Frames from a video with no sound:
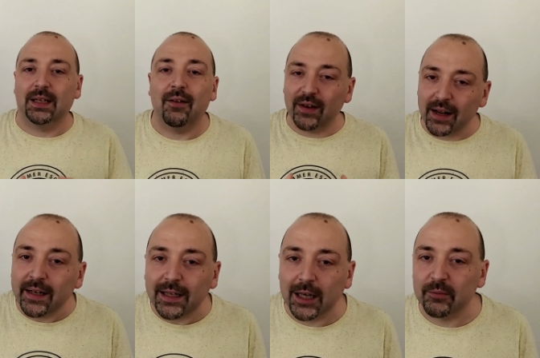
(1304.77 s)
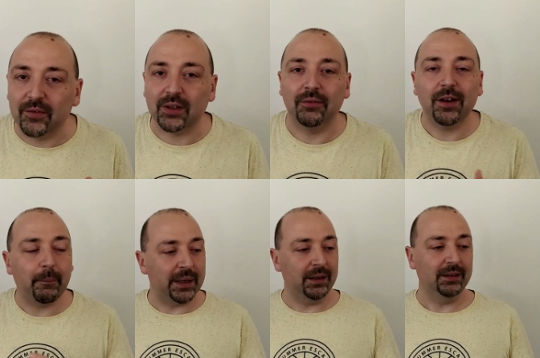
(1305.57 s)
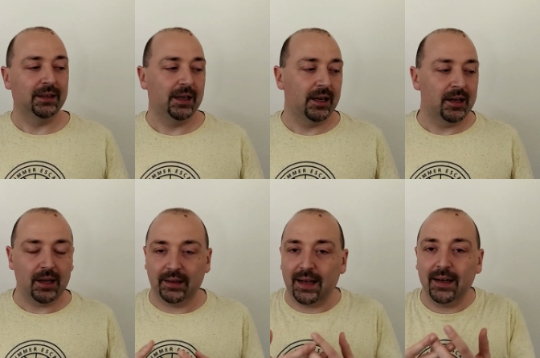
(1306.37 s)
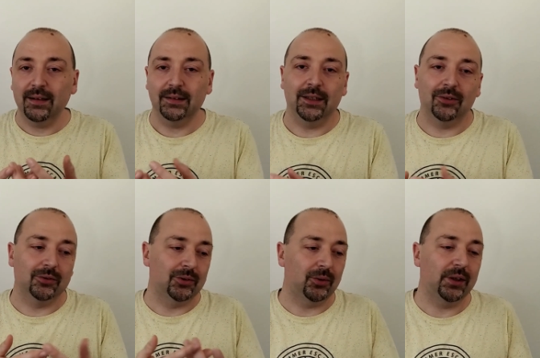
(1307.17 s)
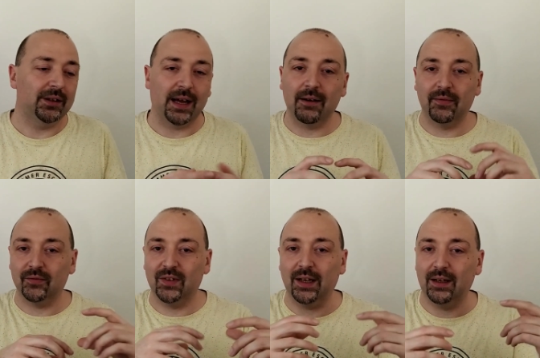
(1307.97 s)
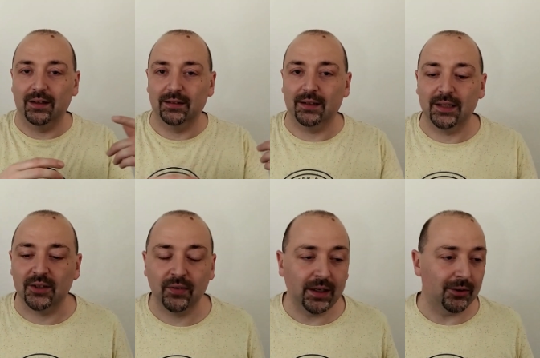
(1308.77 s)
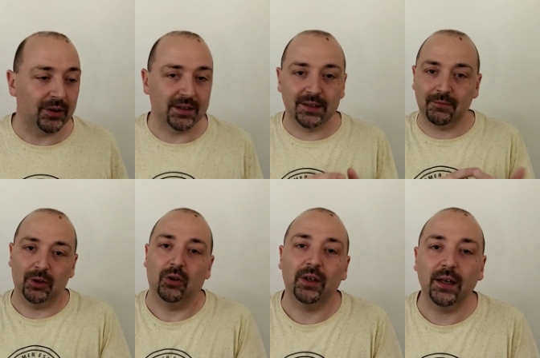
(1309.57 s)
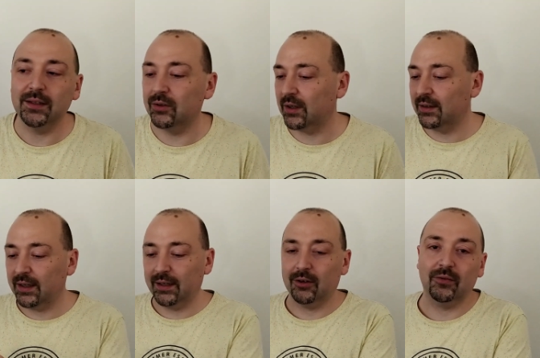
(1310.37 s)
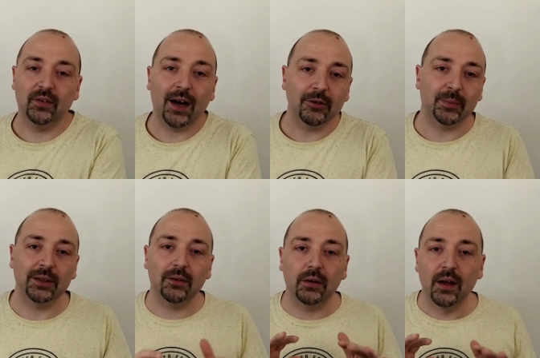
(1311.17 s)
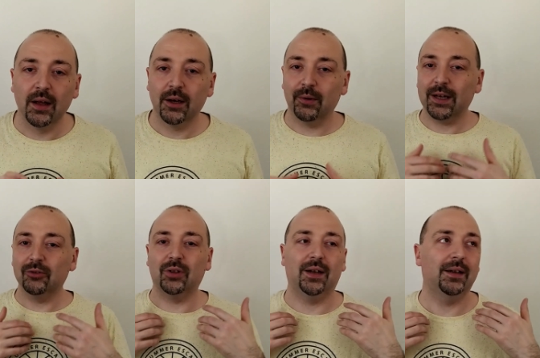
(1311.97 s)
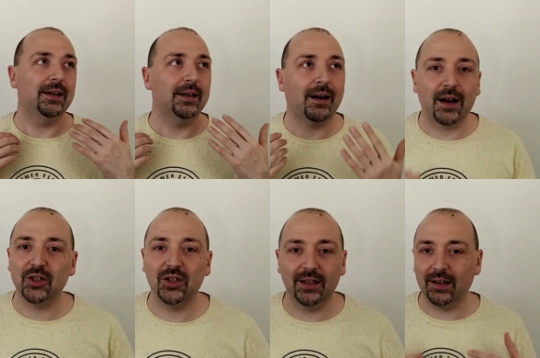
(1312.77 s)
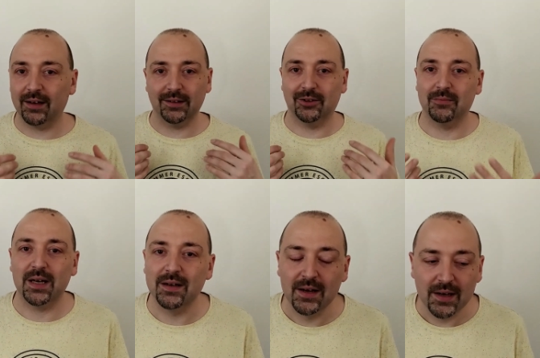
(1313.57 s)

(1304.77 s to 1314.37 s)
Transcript: having an income for the family, and then, during the half of day that is free, you can stay with your kids, you can take care of the house, but, without rushing and so on.